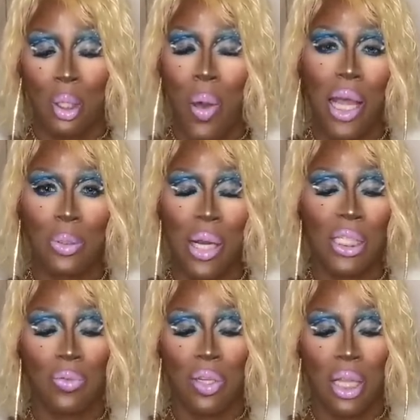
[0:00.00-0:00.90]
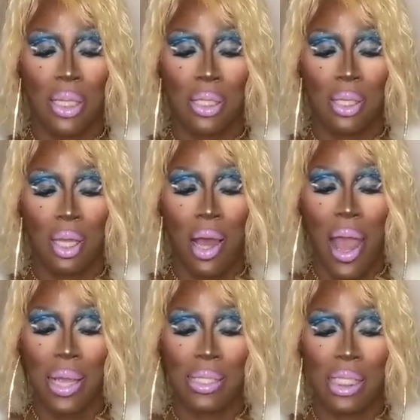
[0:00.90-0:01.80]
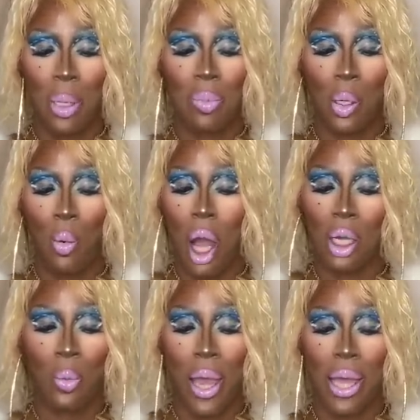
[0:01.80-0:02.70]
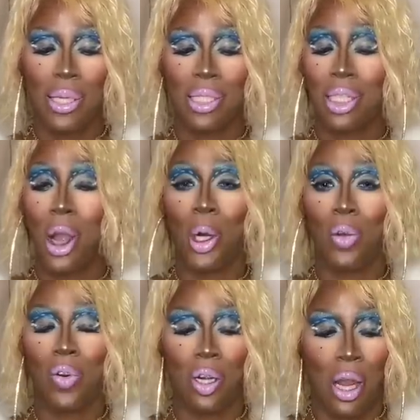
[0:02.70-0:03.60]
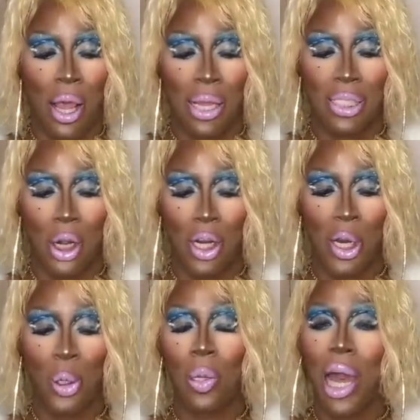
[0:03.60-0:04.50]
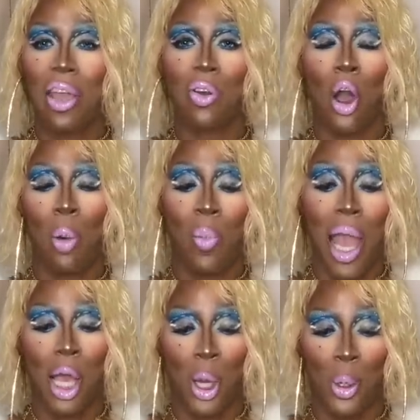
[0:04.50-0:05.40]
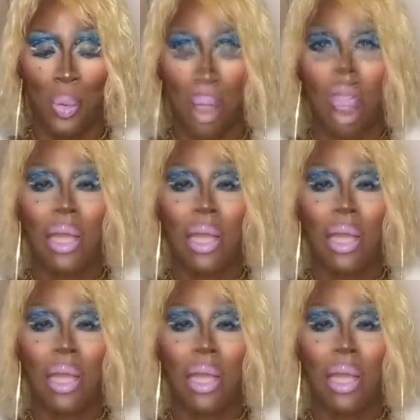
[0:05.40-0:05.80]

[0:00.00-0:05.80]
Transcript: So why stress over this? I can simply walk away, start over, start a new life, my own.